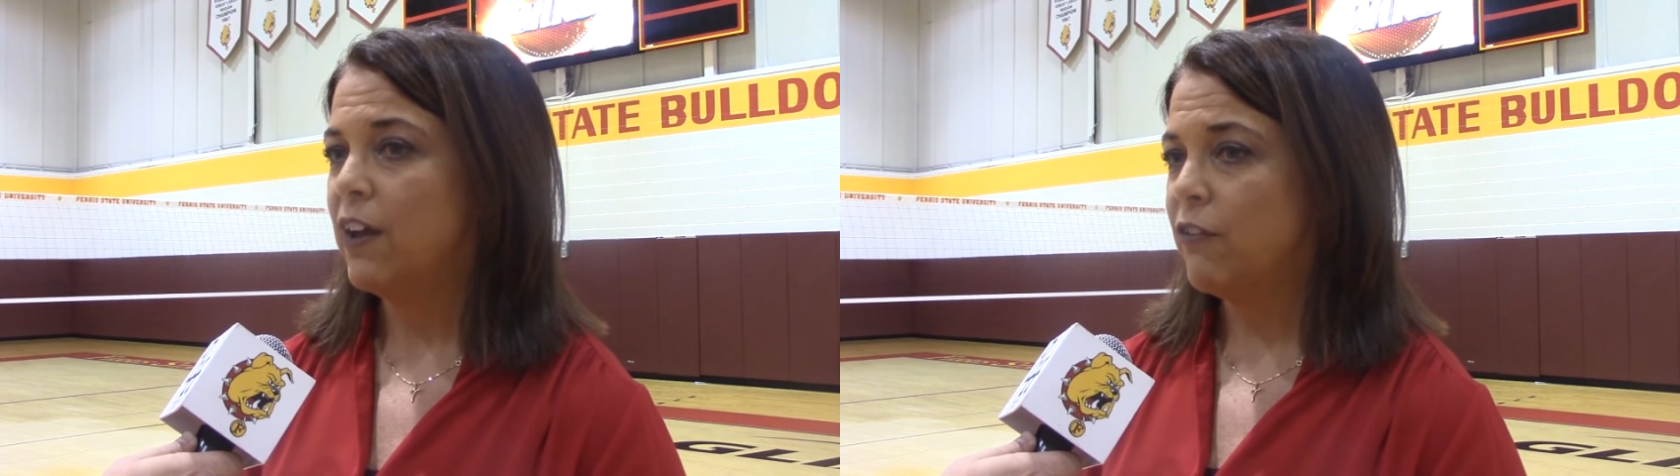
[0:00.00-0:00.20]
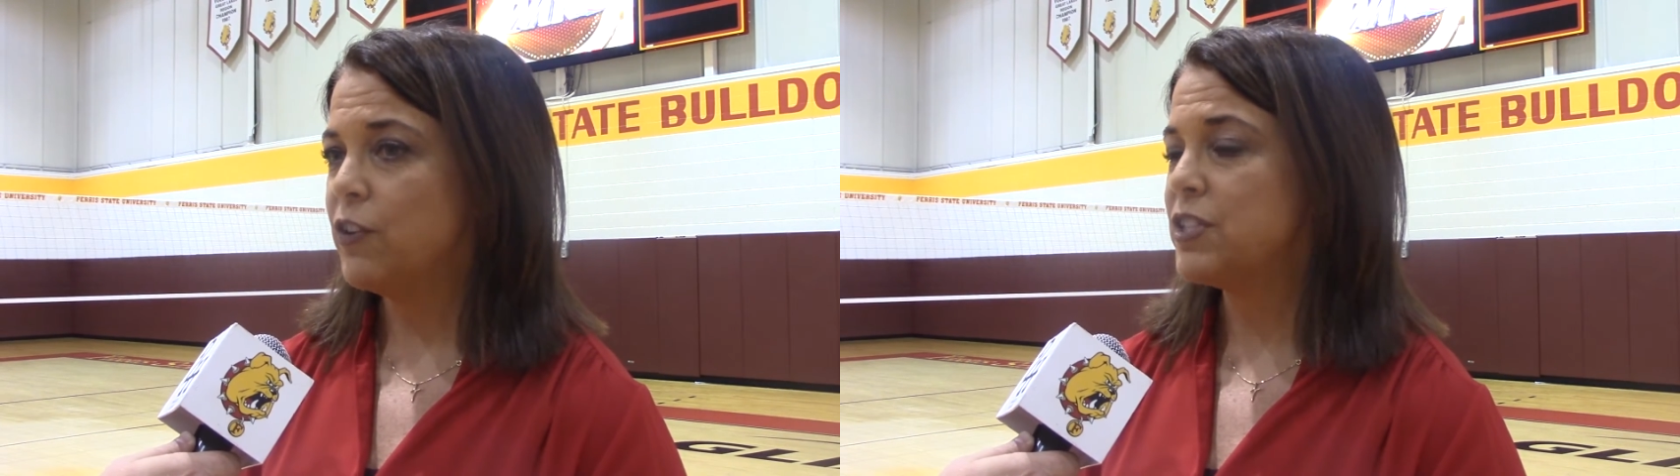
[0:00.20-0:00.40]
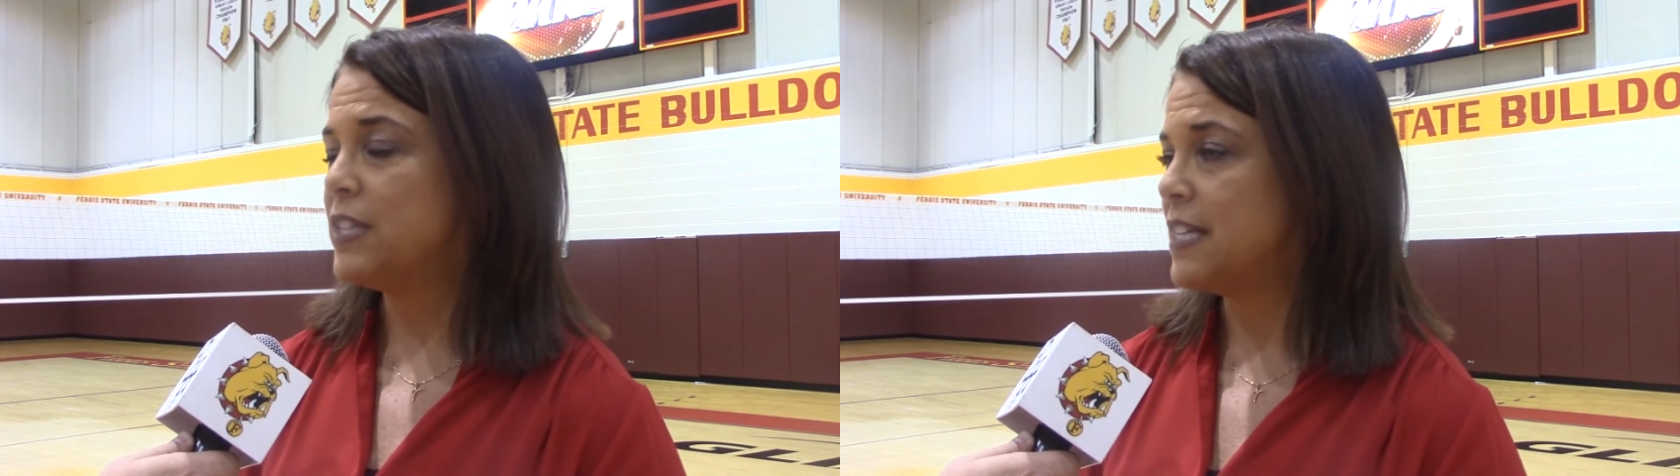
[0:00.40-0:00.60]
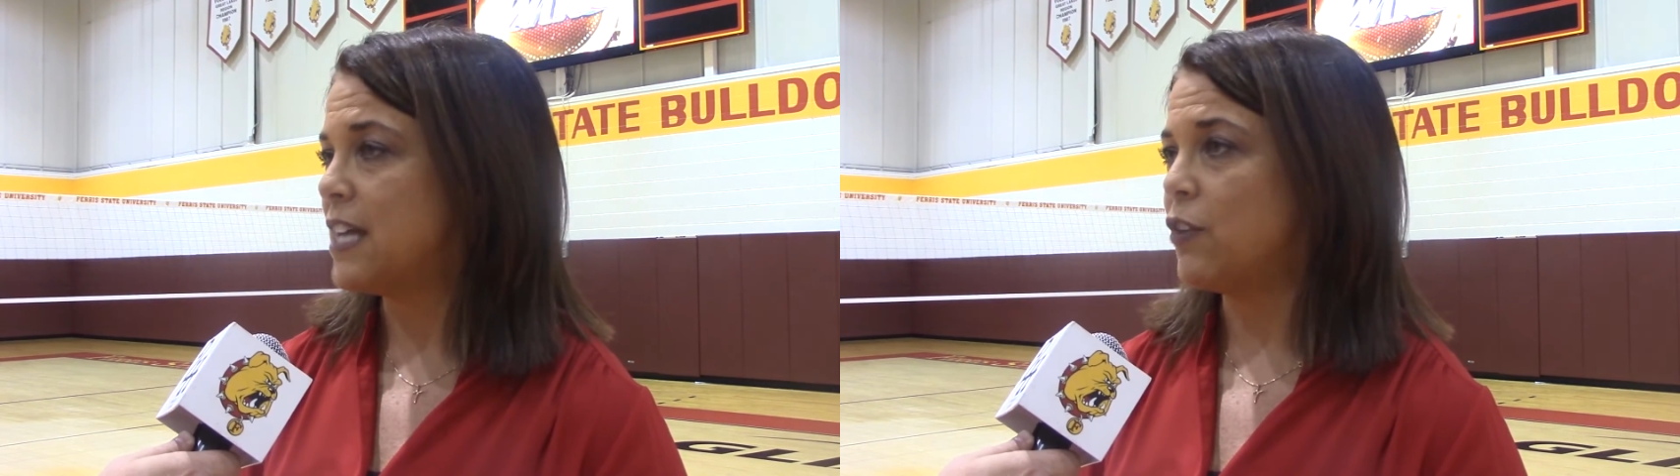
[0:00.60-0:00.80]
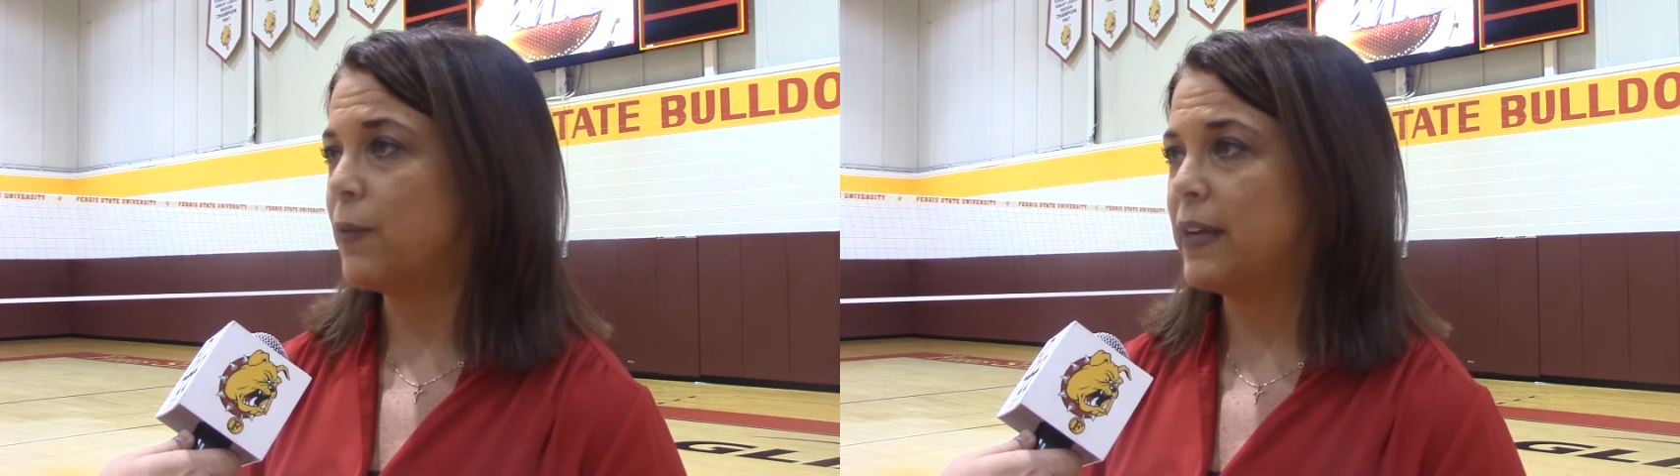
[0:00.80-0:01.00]
first in the
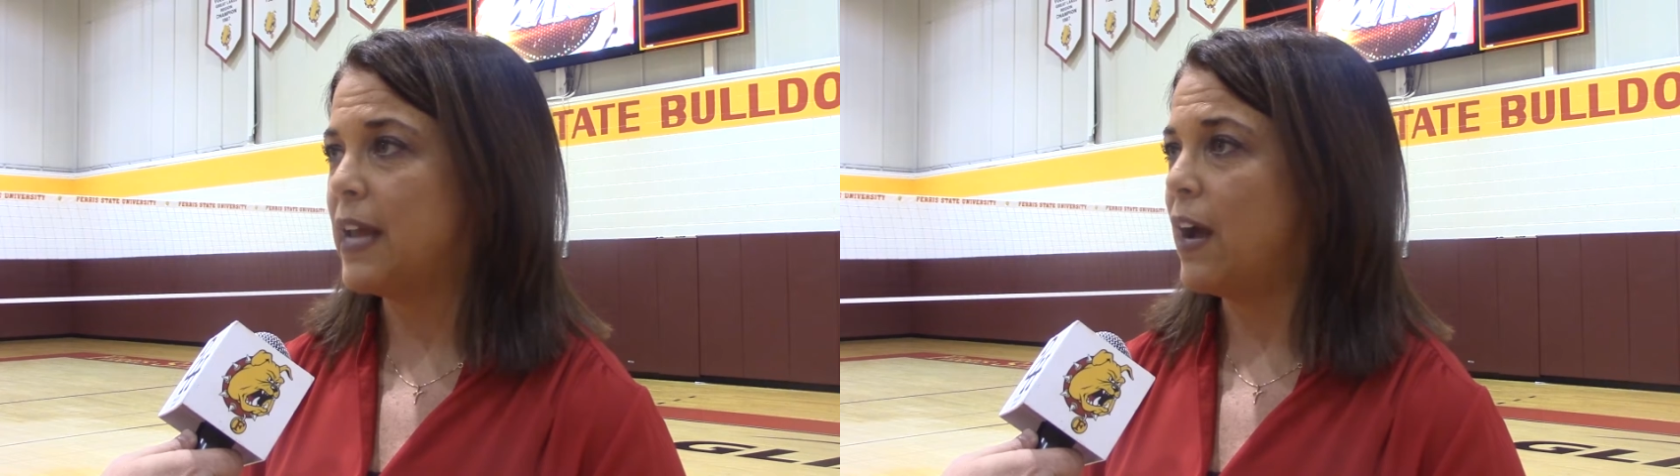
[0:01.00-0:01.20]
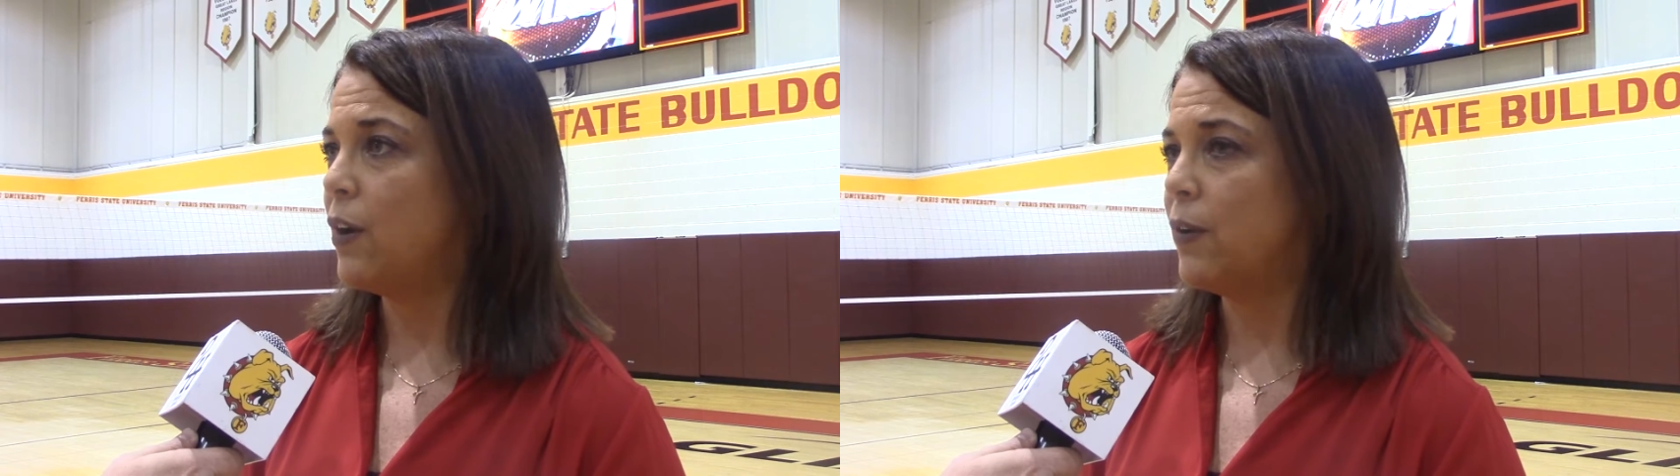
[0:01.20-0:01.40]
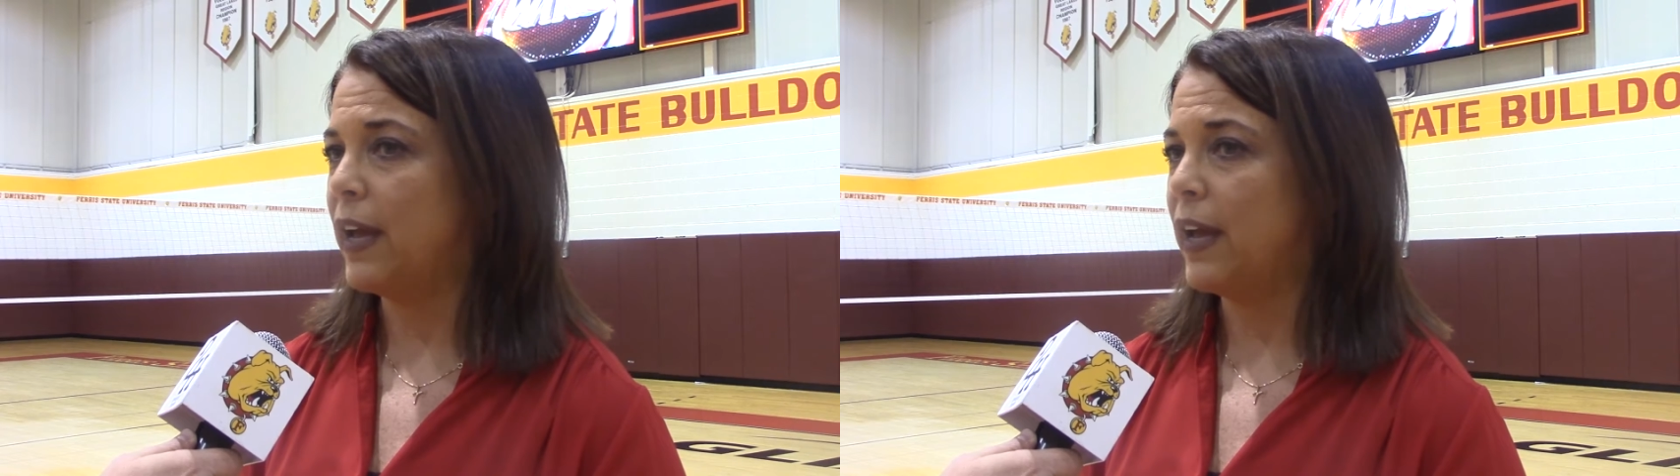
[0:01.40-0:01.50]
South right now,